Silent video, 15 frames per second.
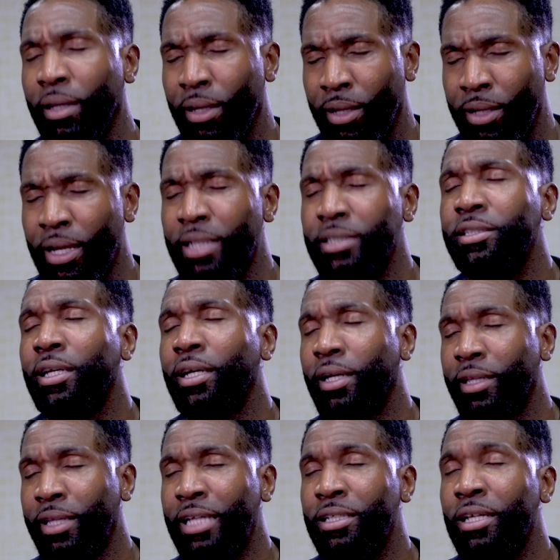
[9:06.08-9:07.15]
And that's the
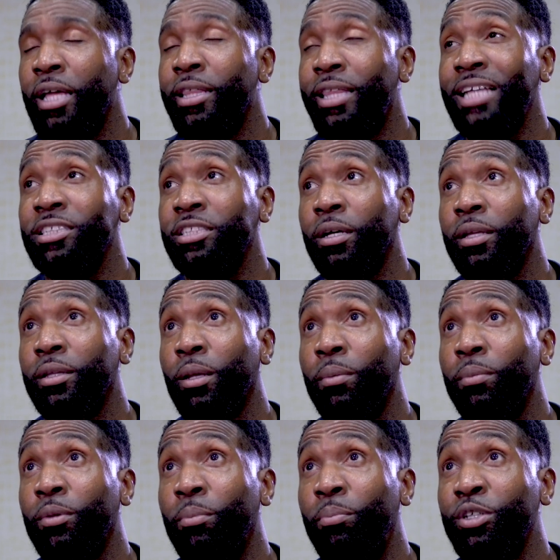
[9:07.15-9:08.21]

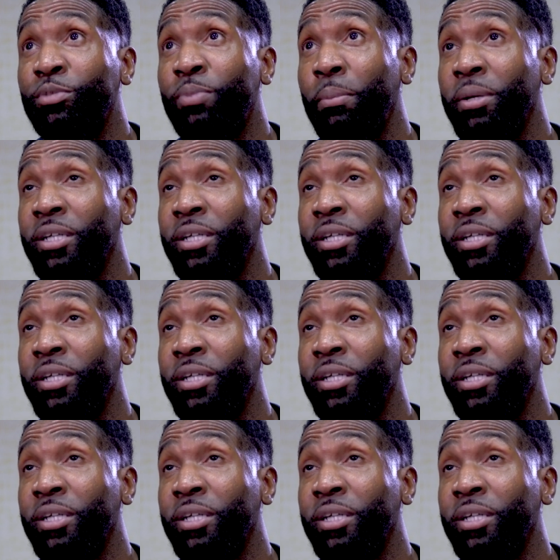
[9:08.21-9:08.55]
pushback,